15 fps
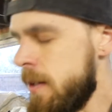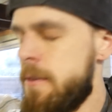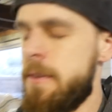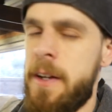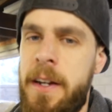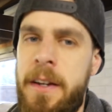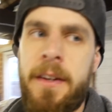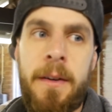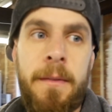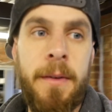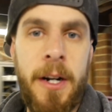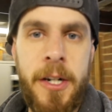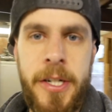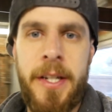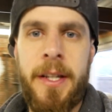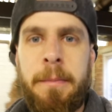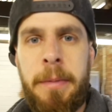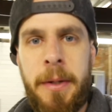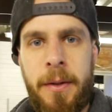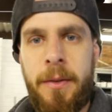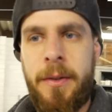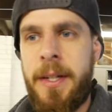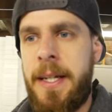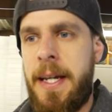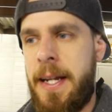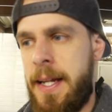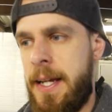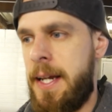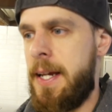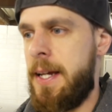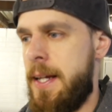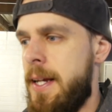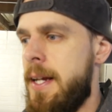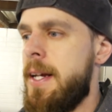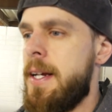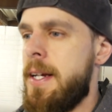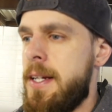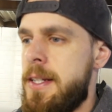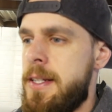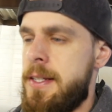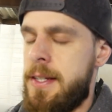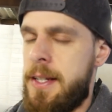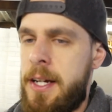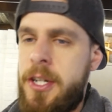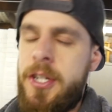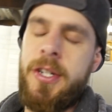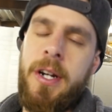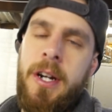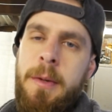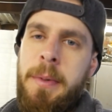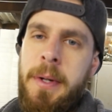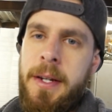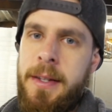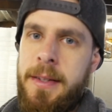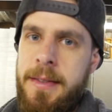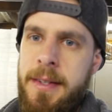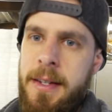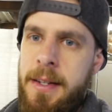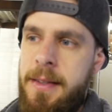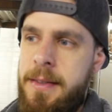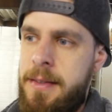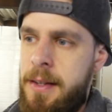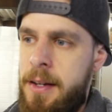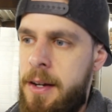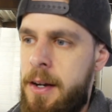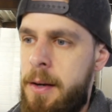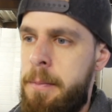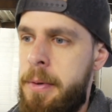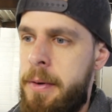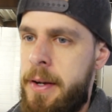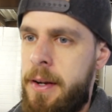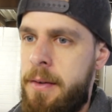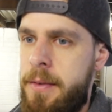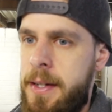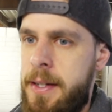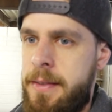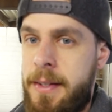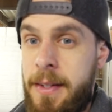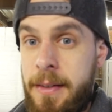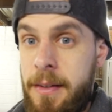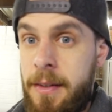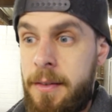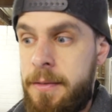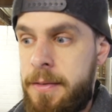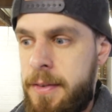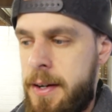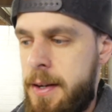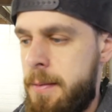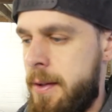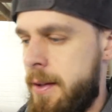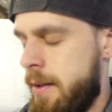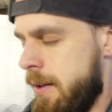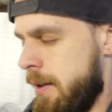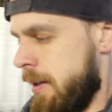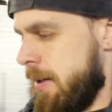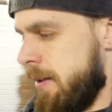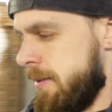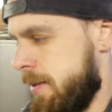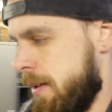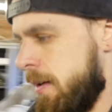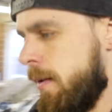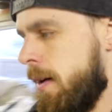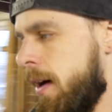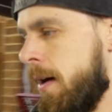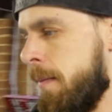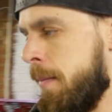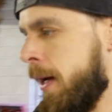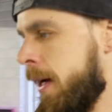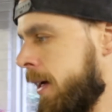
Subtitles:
ended up rushing the build and getting it to that show, because it's a pretty unrealistic time frame. So